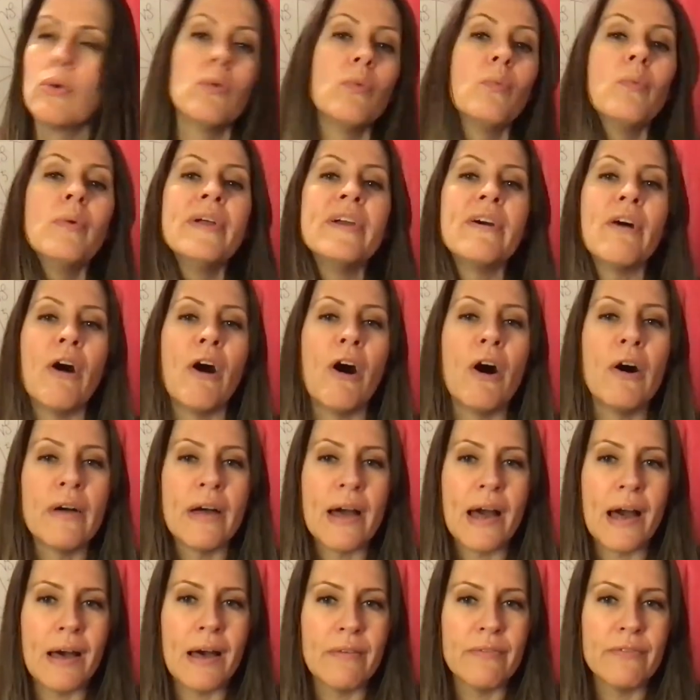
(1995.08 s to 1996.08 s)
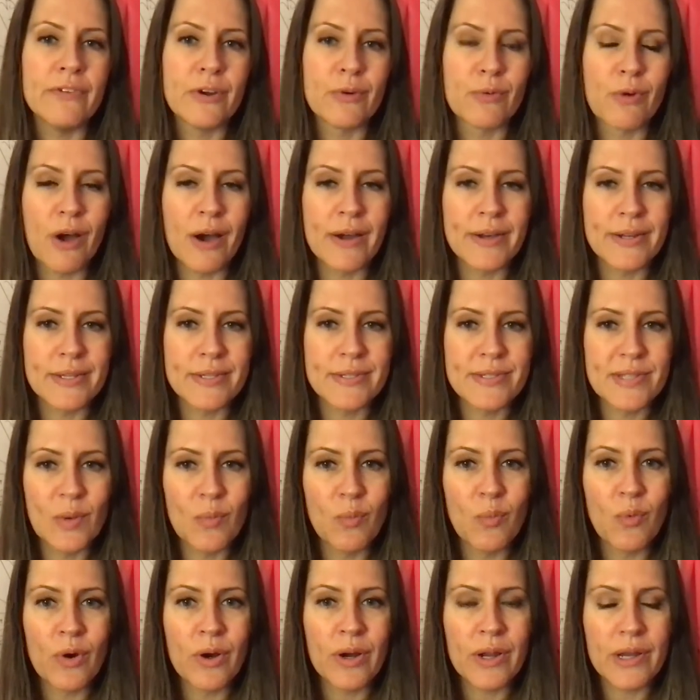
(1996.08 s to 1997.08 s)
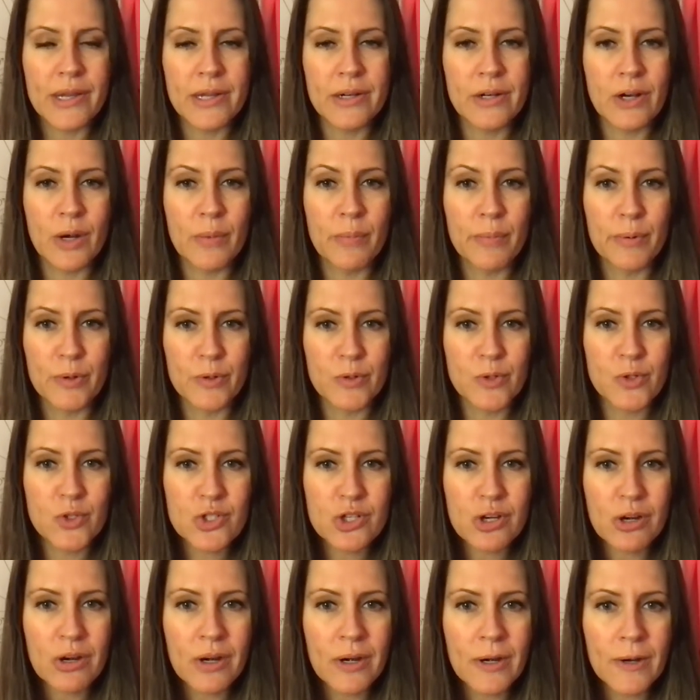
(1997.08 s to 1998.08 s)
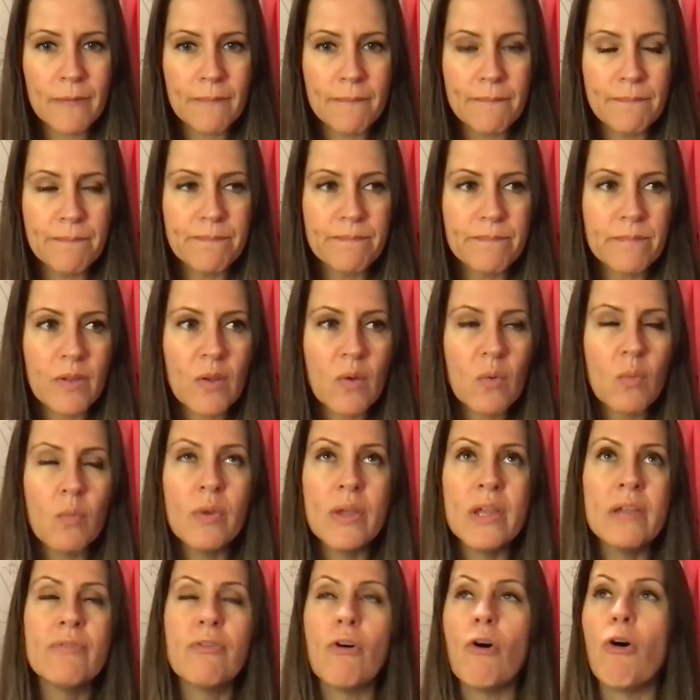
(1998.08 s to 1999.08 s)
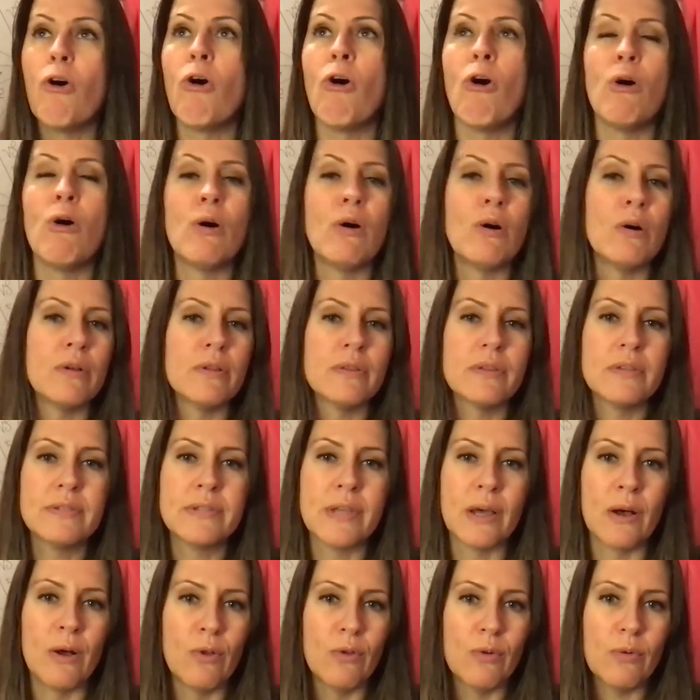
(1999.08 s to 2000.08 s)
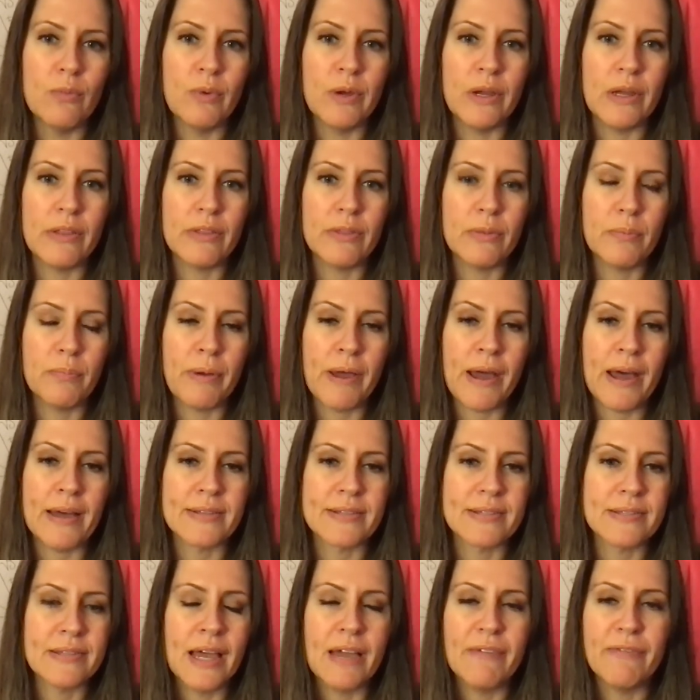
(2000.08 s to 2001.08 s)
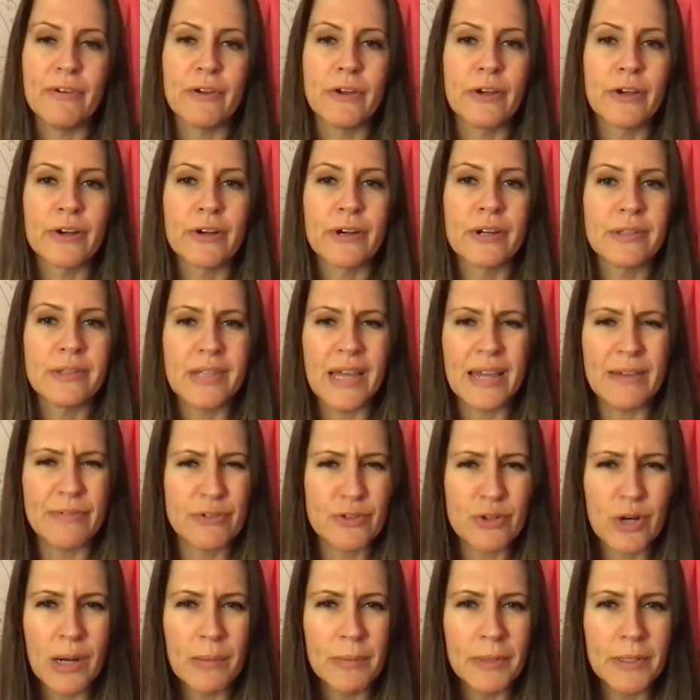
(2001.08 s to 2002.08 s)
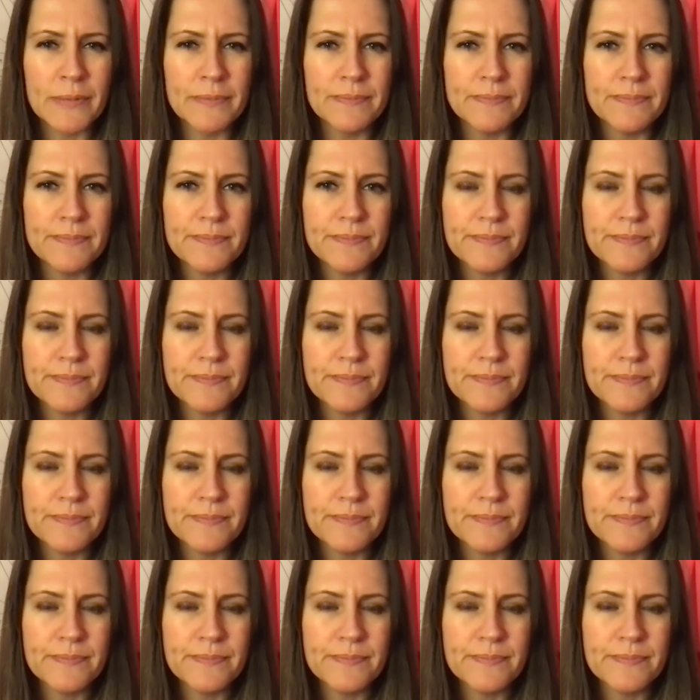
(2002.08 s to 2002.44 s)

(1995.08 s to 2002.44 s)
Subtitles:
we all have Uranus somewhere in our birth chart. We've all dealt with past life and current life trauma.